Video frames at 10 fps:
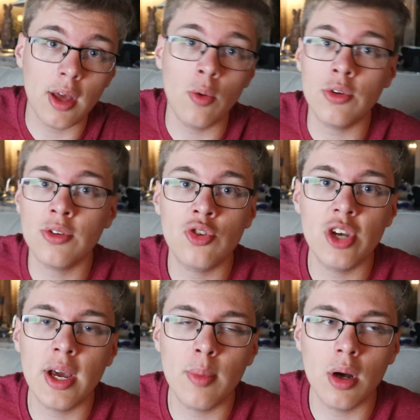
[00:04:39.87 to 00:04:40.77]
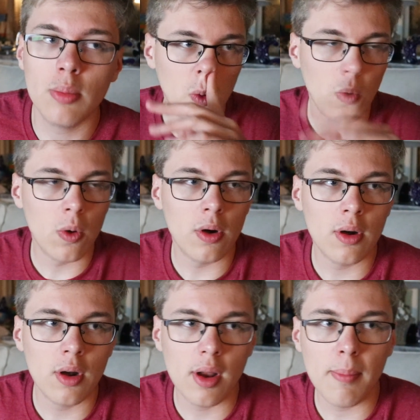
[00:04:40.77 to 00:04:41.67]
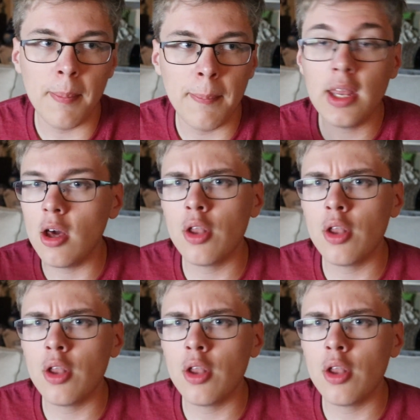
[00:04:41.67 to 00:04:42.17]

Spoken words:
It would just jam up. Or any